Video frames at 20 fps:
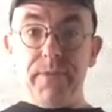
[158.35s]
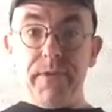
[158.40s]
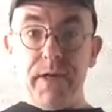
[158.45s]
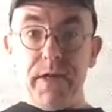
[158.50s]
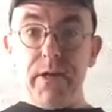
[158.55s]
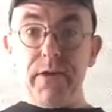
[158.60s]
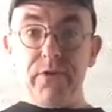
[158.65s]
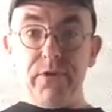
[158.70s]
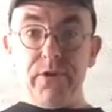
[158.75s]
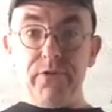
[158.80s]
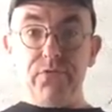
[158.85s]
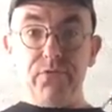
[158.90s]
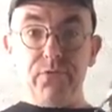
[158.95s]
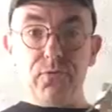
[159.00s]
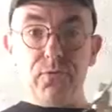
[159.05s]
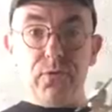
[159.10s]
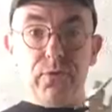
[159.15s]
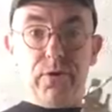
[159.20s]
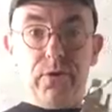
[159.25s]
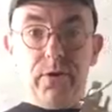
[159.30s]
They
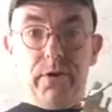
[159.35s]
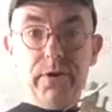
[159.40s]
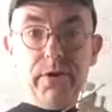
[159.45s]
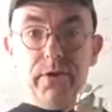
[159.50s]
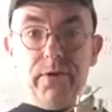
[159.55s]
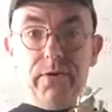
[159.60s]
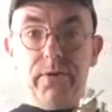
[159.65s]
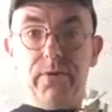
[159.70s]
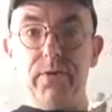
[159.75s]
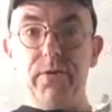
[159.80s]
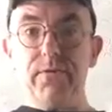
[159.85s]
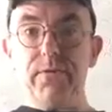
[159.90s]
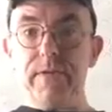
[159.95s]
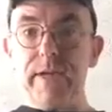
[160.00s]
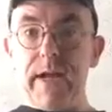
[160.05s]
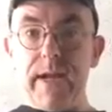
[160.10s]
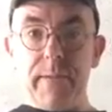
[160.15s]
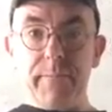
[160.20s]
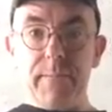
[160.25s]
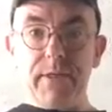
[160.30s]
truly are, they're
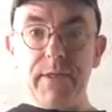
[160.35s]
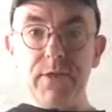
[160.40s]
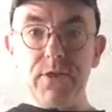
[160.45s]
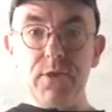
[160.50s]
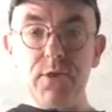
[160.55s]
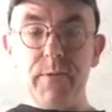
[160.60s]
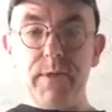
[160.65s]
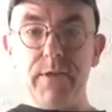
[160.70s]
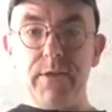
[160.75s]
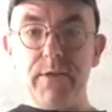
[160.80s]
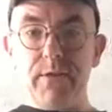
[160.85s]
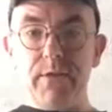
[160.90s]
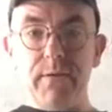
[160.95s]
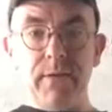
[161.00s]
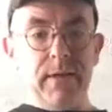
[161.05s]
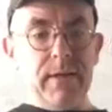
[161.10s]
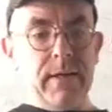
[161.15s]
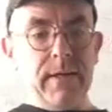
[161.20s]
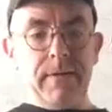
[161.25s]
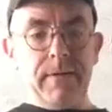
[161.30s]
time consuming. They're,